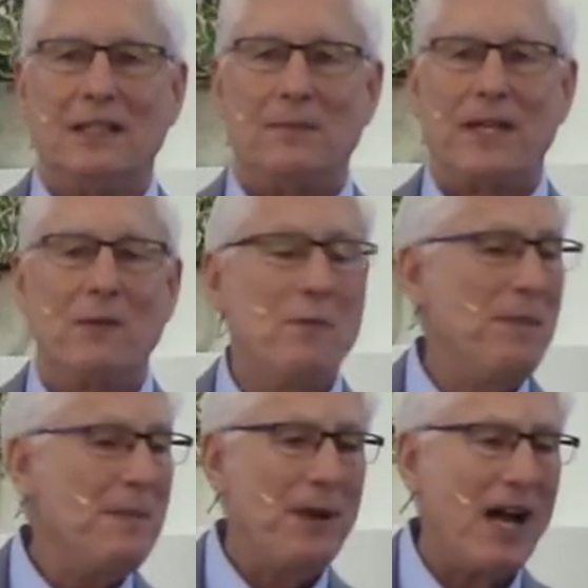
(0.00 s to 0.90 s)
But it will
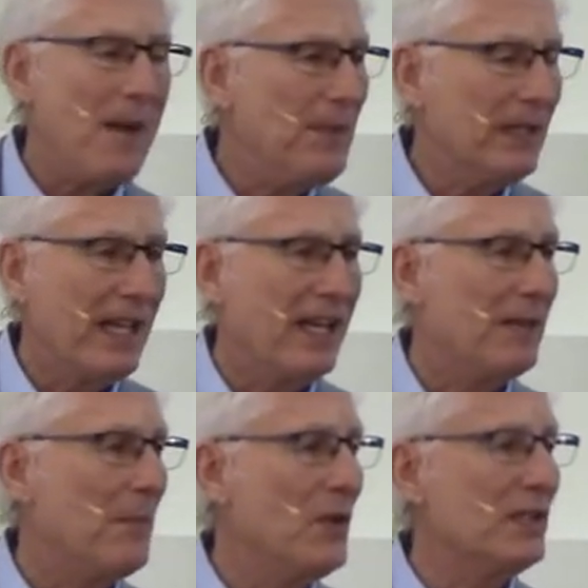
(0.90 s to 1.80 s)
be
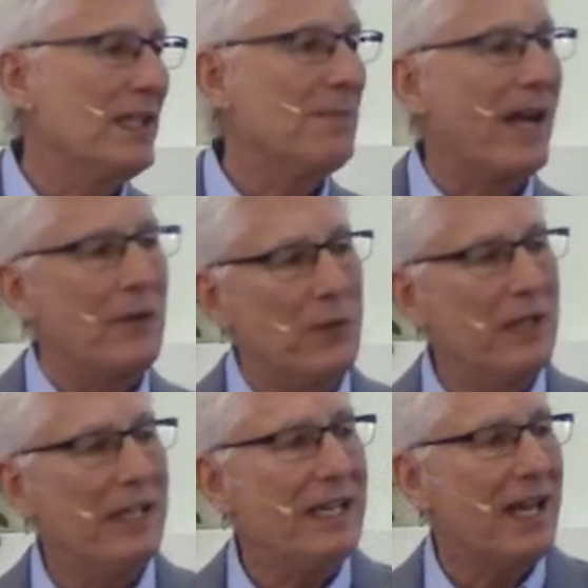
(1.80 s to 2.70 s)
populated mostly by
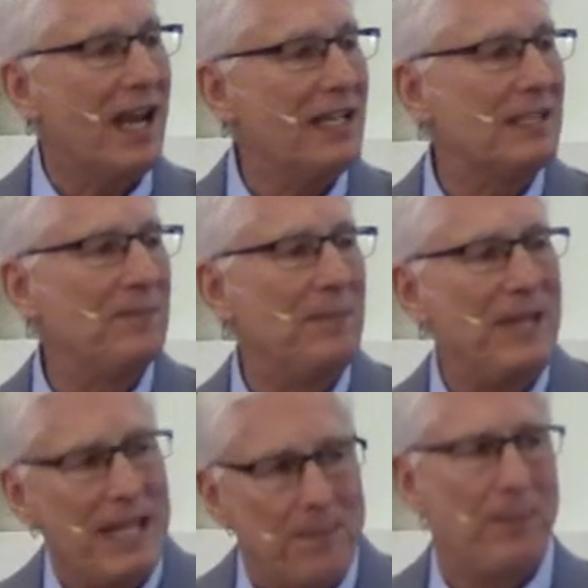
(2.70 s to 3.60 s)
really nice
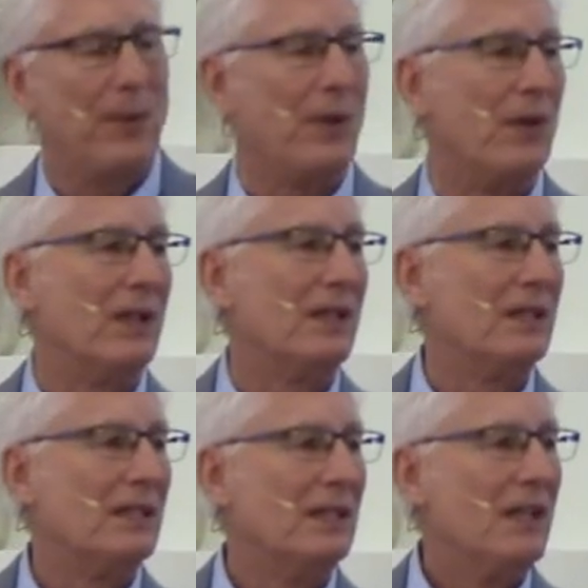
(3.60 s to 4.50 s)
people
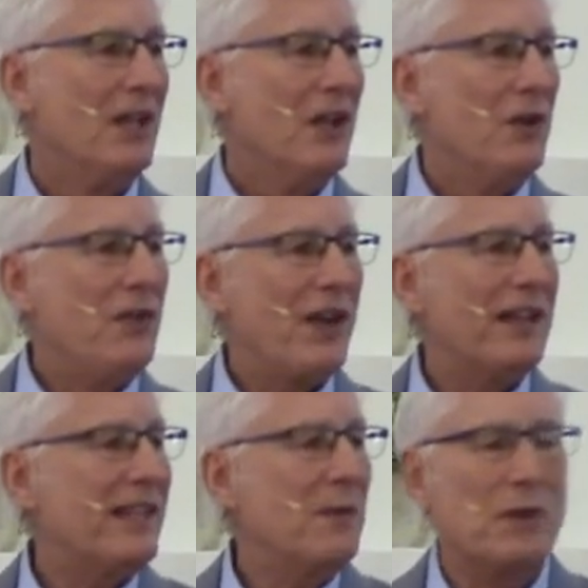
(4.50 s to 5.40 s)
who
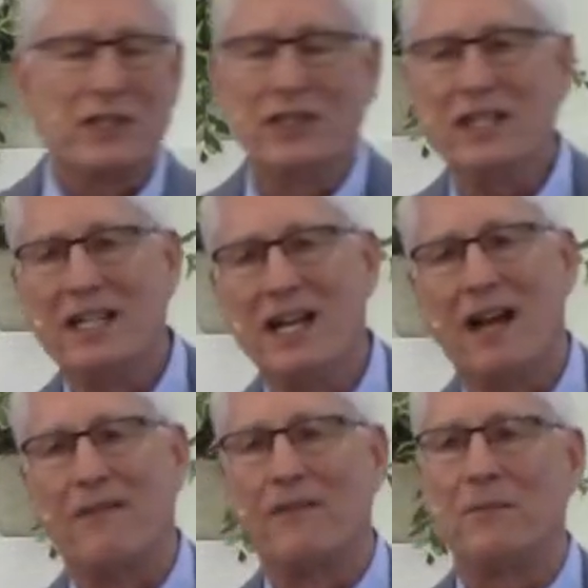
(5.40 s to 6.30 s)
thought they were good
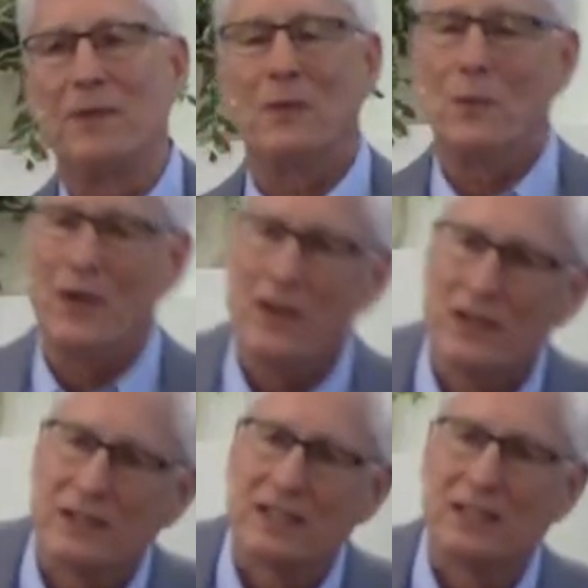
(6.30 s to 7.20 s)
enough, but
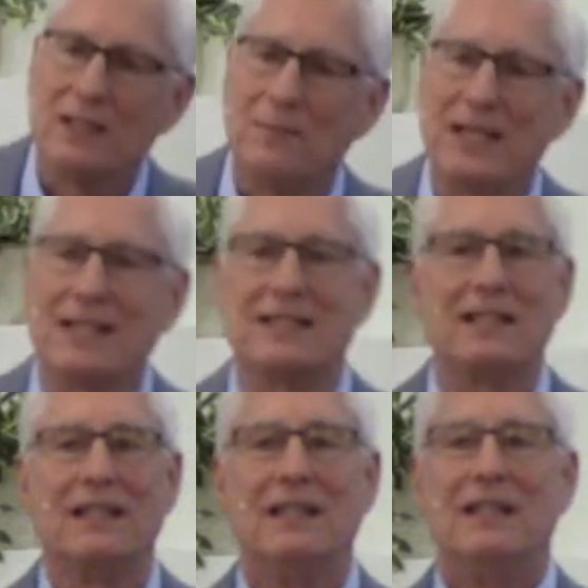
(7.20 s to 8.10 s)
weren't,
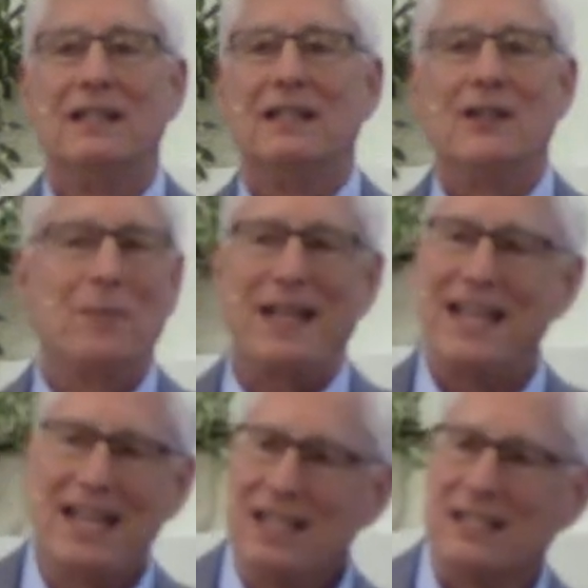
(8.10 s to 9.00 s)
because
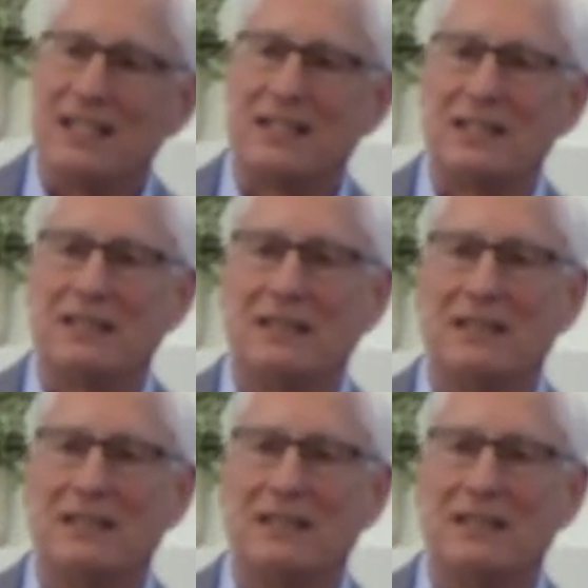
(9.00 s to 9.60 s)
nobody is.